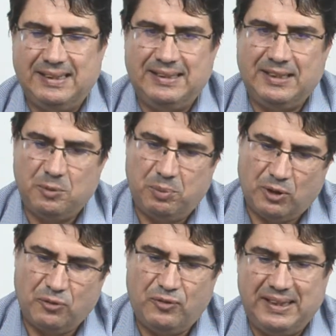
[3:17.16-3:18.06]
Then the
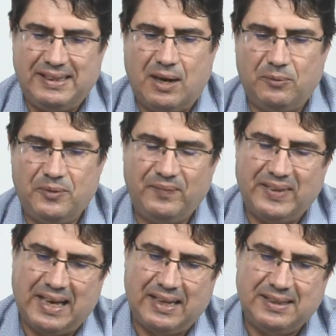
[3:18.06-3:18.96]
block fell down
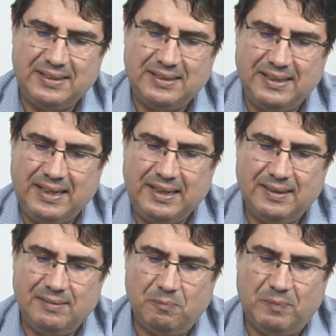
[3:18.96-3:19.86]
and
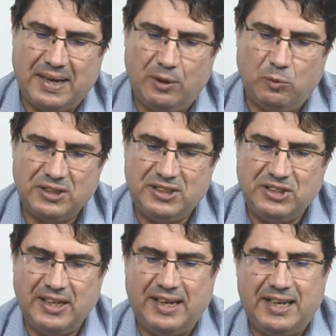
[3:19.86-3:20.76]
the barrel was
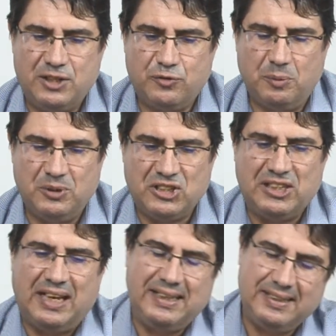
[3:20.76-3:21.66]
disengaged from the
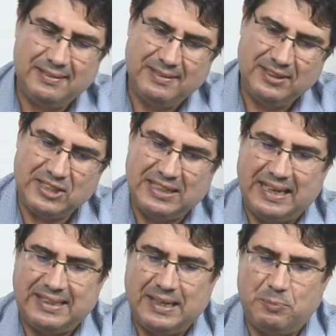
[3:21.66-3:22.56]
slide. The
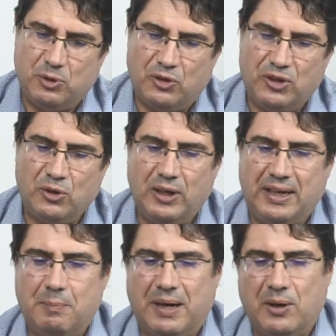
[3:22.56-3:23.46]
slide kept on
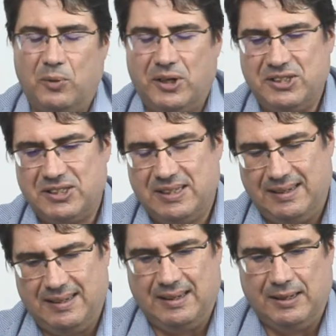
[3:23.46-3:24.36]
recoiling backwards
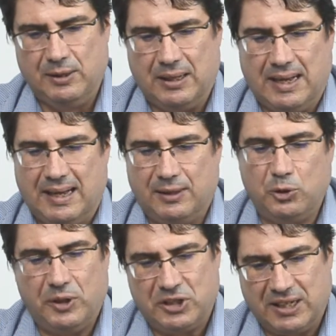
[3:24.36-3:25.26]

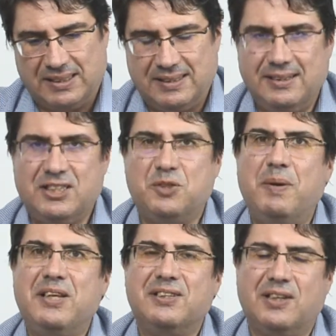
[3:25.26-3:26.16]
to eject the
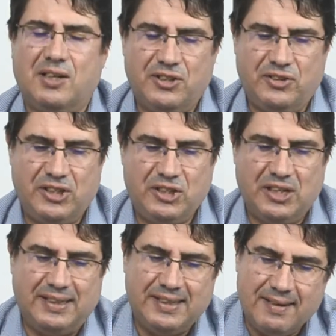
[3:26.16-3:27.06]
spent cartridge,
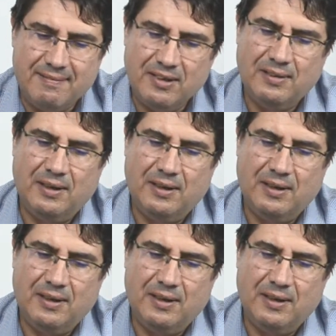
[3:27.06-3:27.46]
and then